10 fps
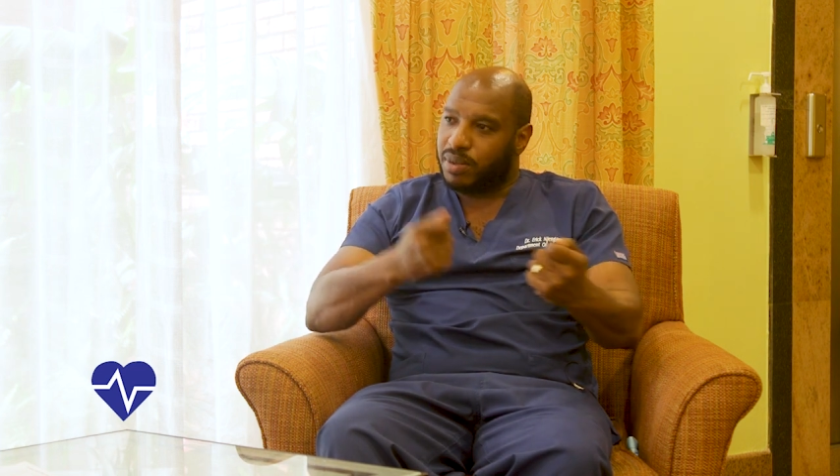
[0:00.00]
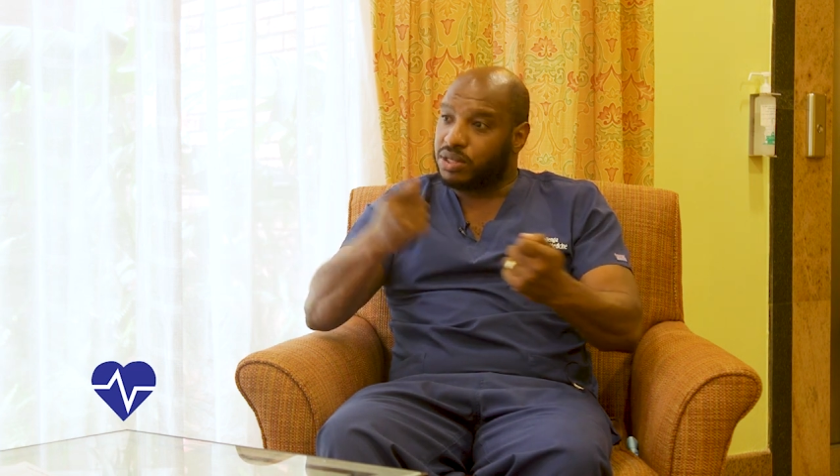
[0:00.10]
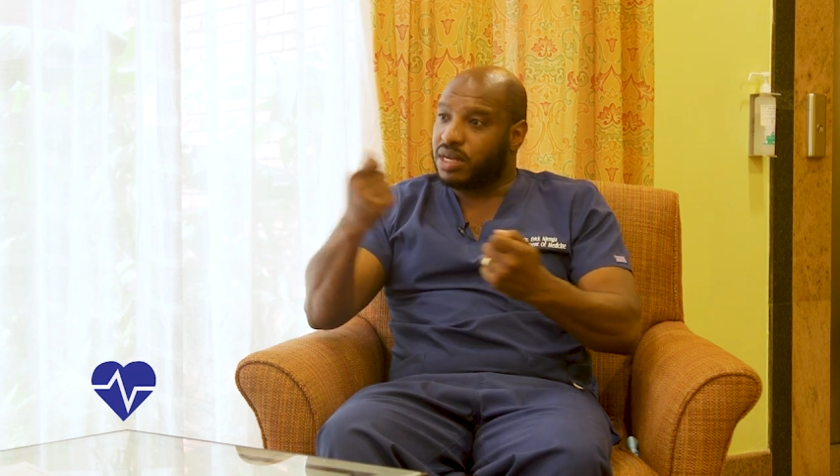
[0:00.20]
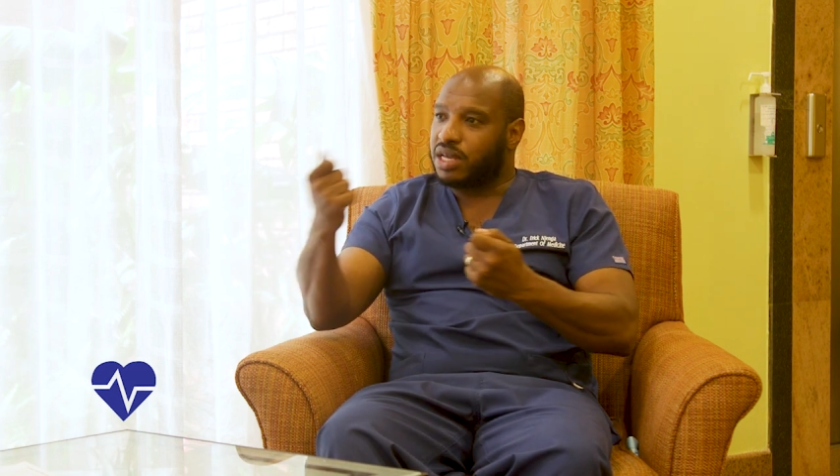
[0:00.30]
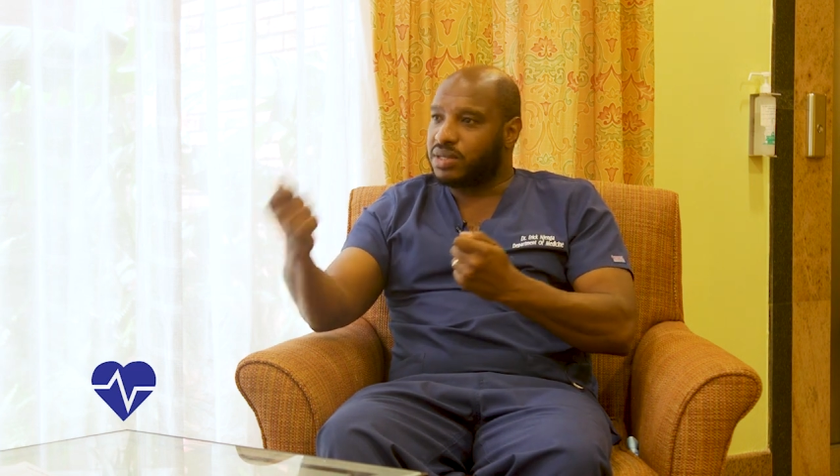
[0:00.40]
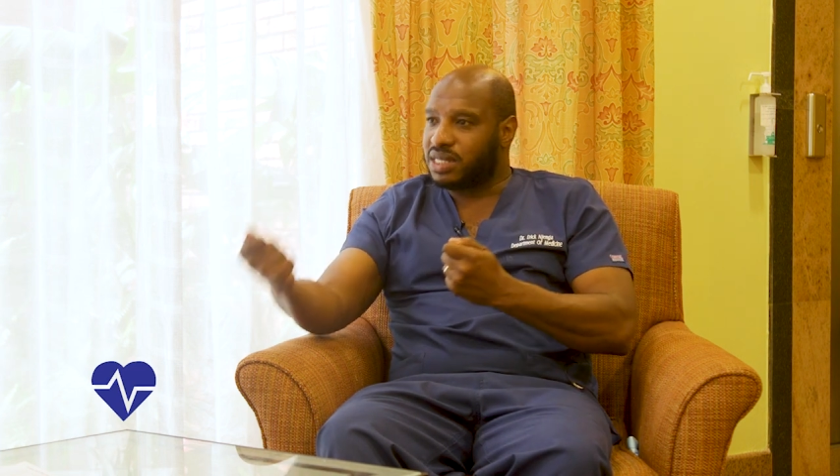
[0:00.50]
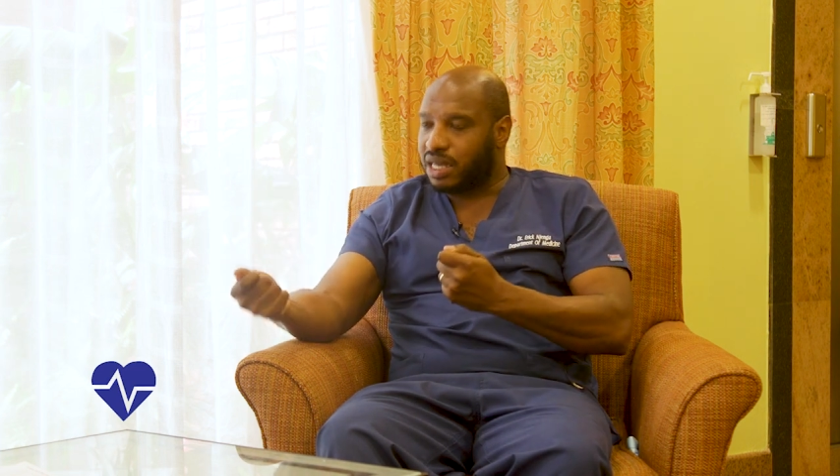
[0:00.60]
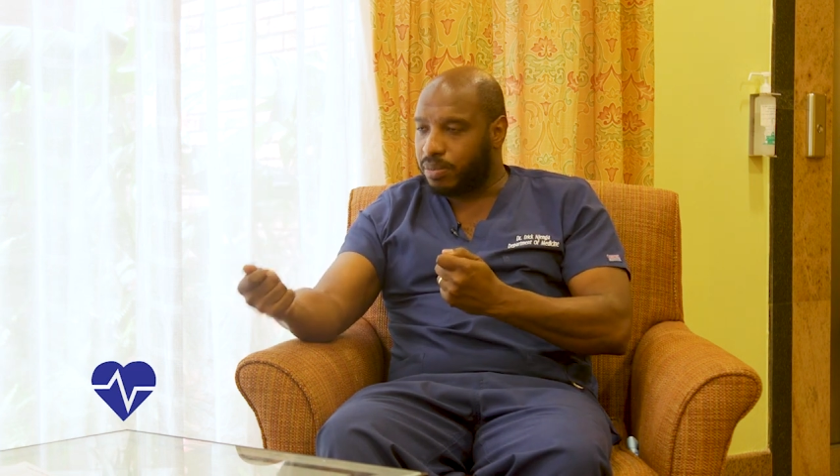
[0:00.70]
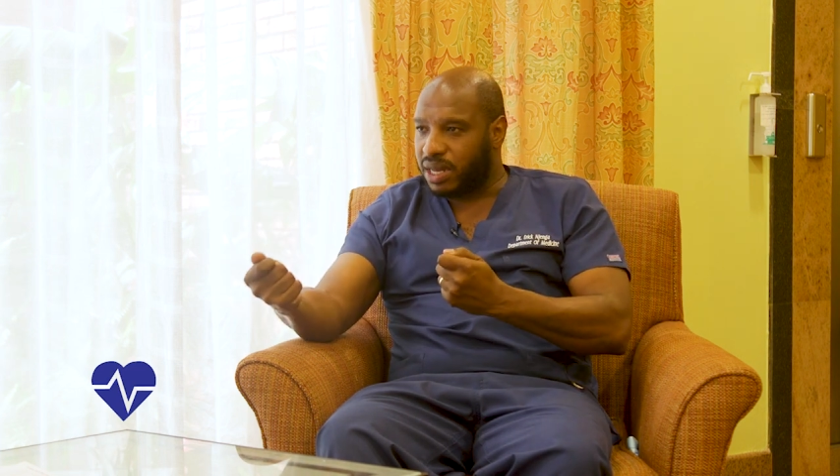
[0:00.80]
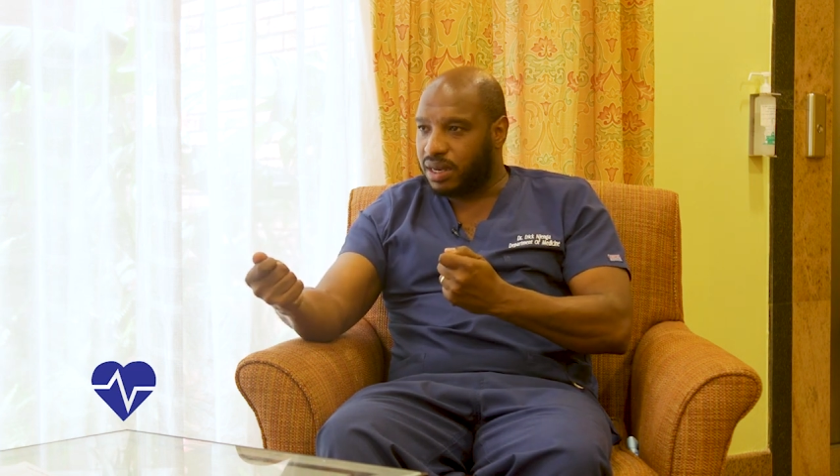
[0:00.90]
When should I use this
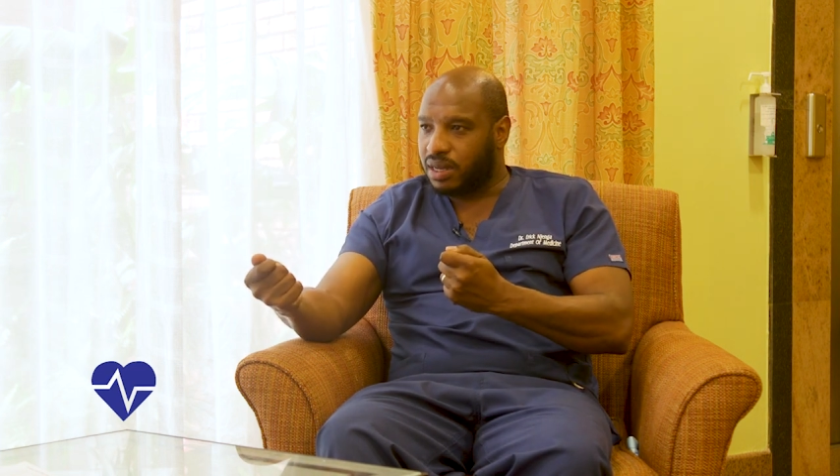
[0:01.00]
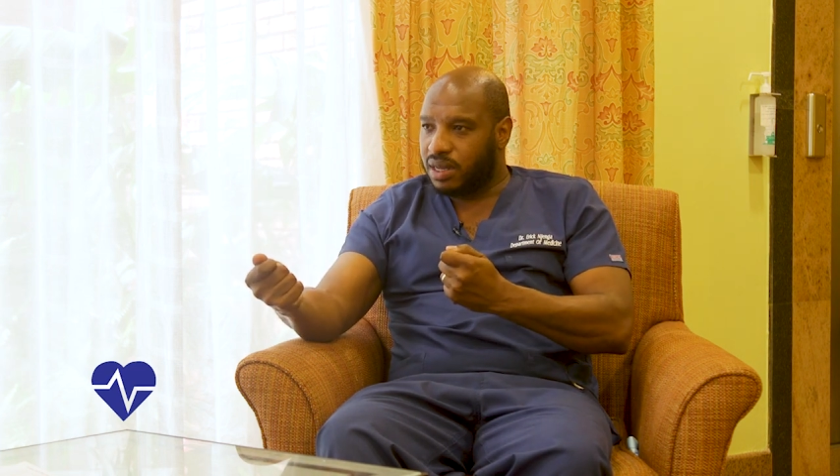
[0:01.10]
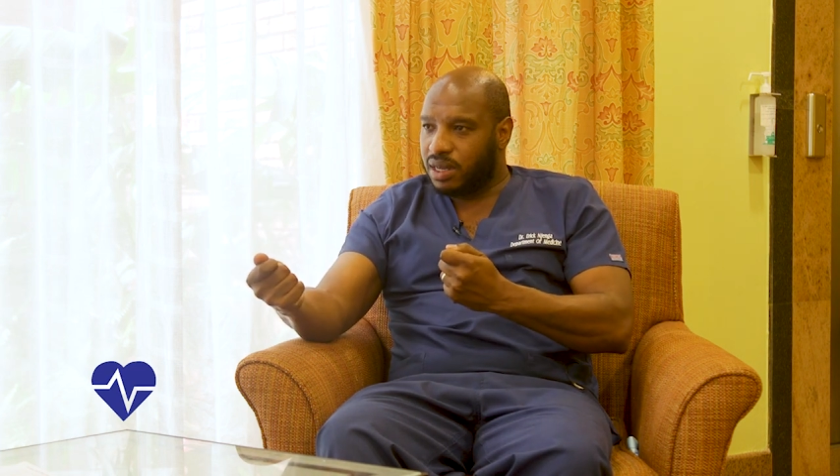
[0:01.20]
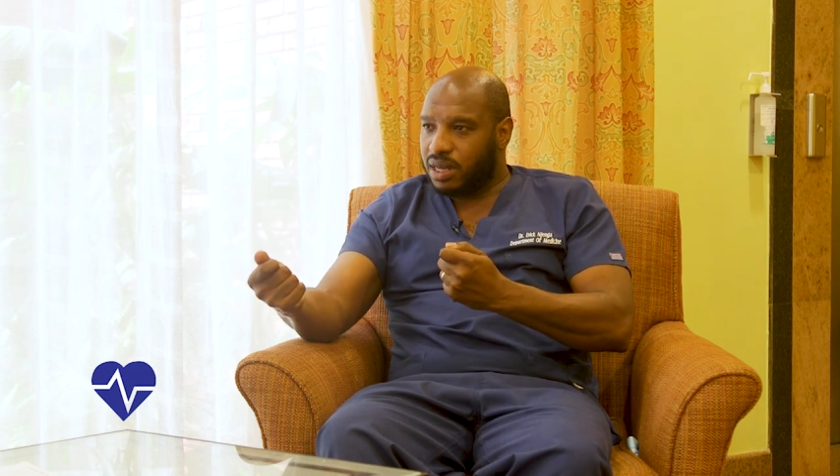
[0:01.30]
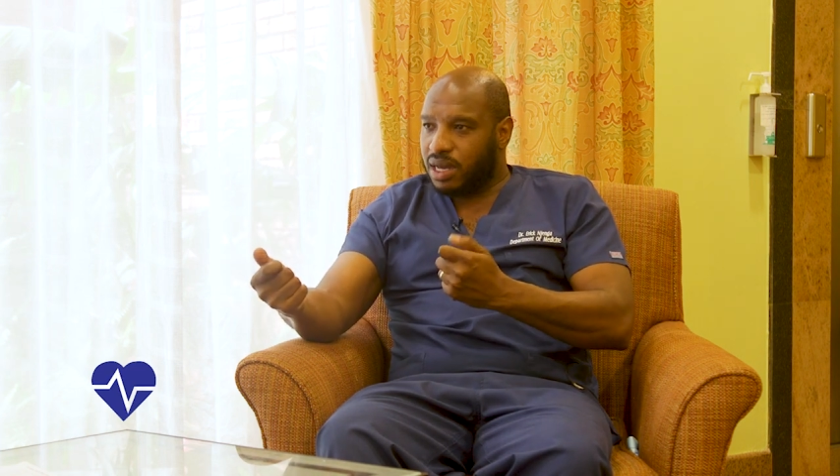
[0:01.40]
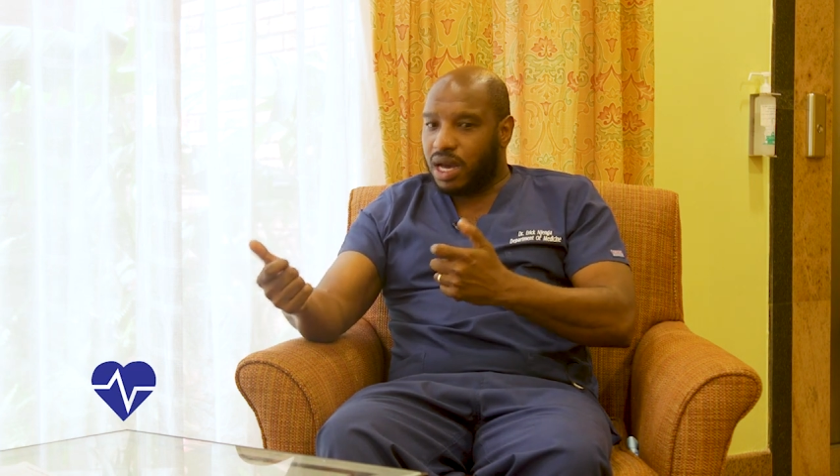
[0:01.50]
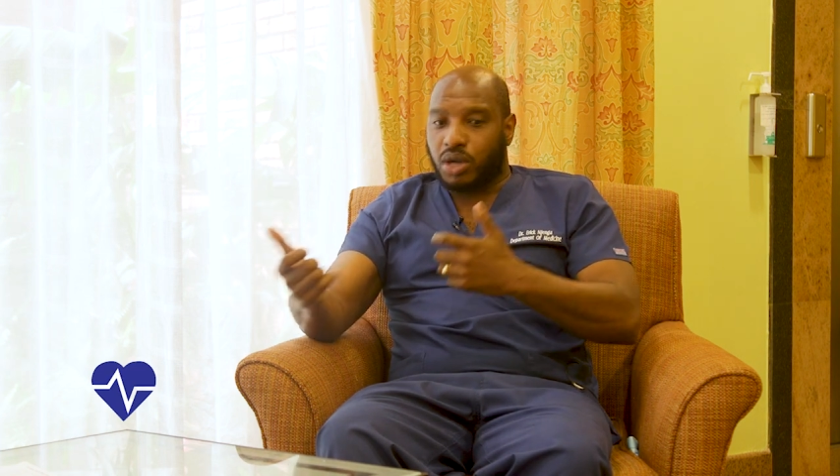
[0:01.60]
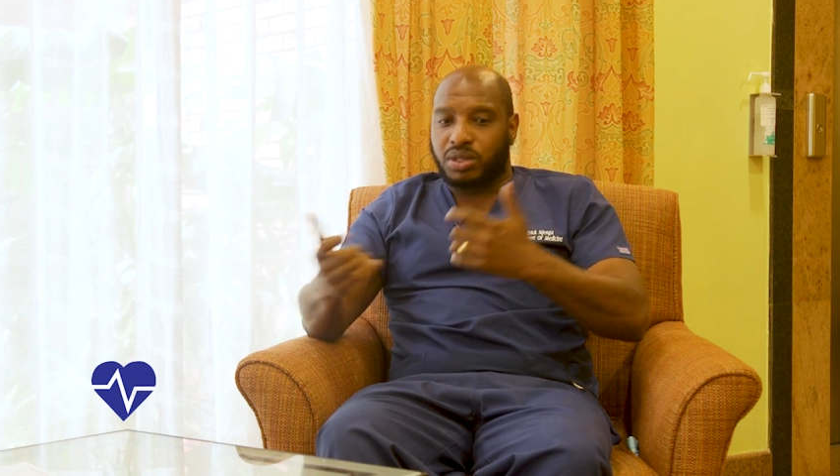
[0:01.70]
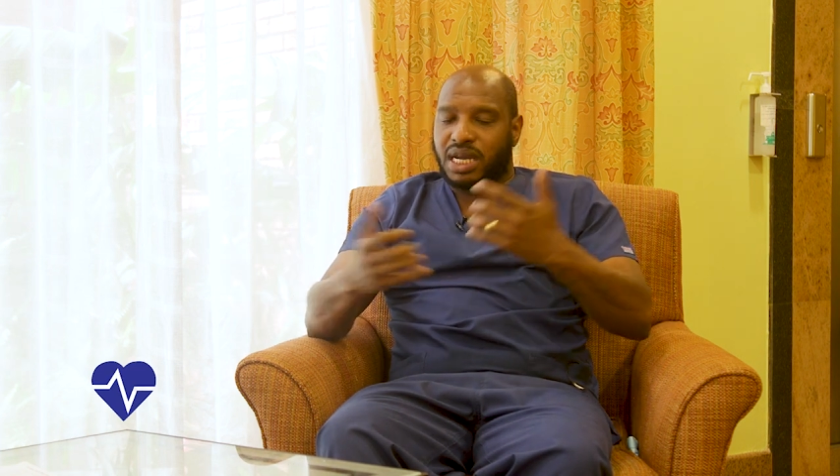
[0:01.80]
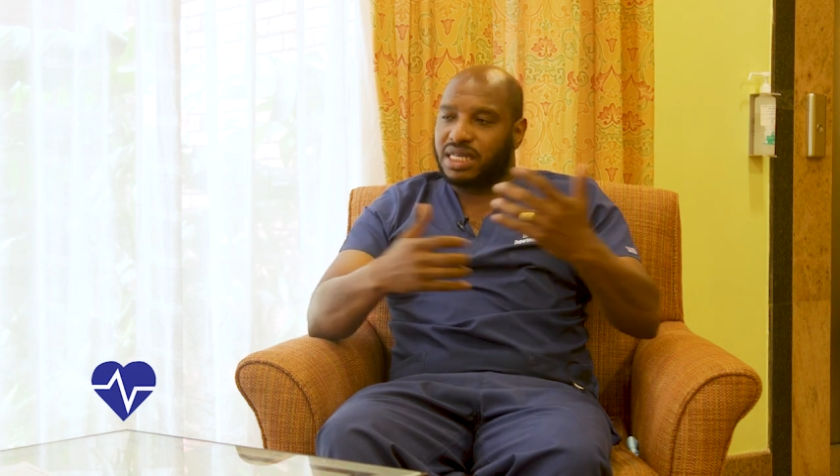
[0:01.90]
other pen?
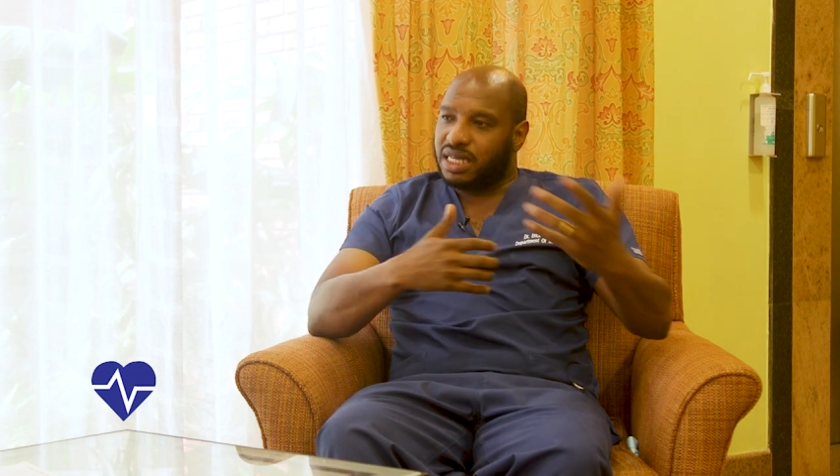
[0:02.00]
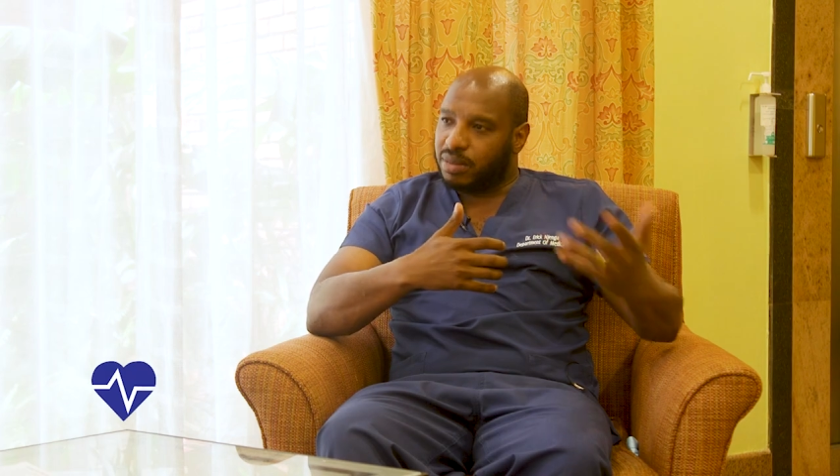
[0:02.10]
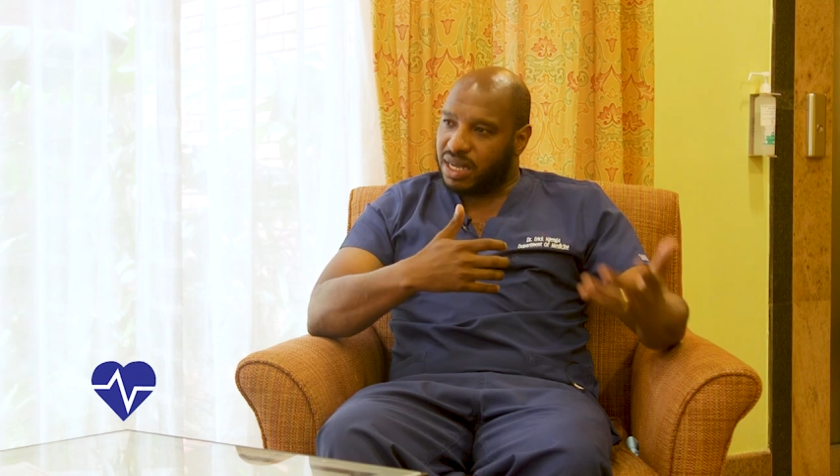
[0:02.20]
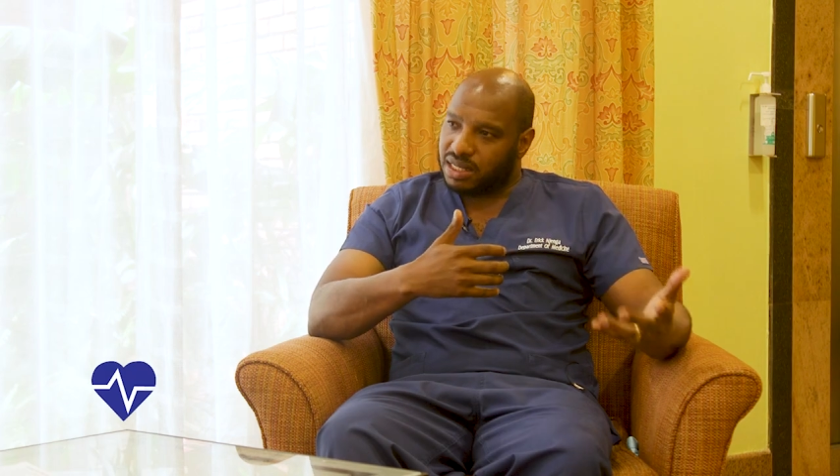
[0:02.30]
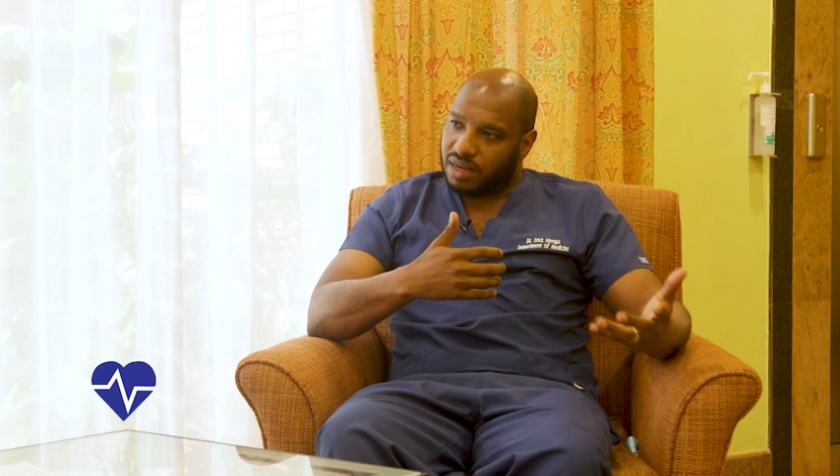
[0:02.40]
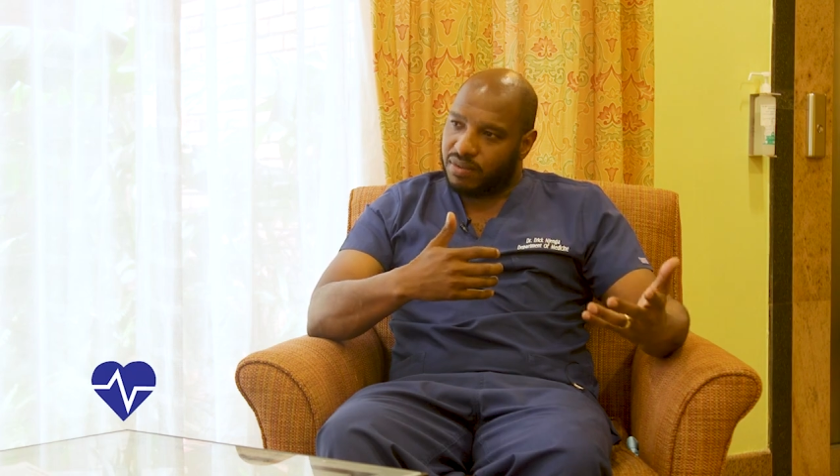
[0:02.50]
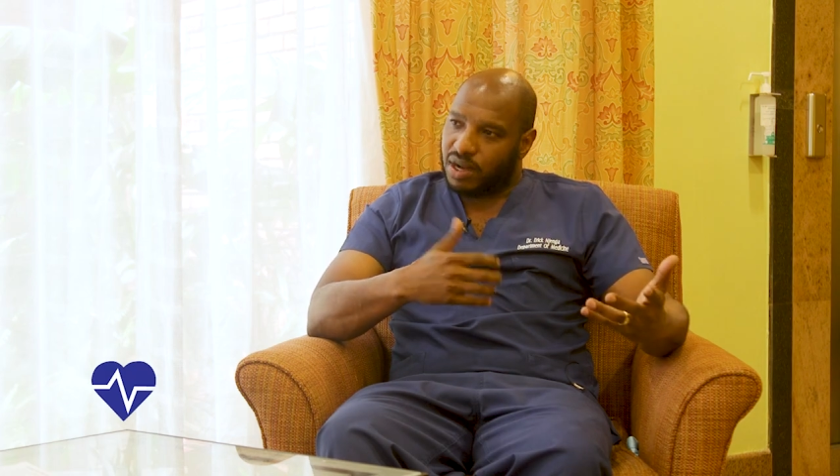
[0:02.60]
How should I inject myself?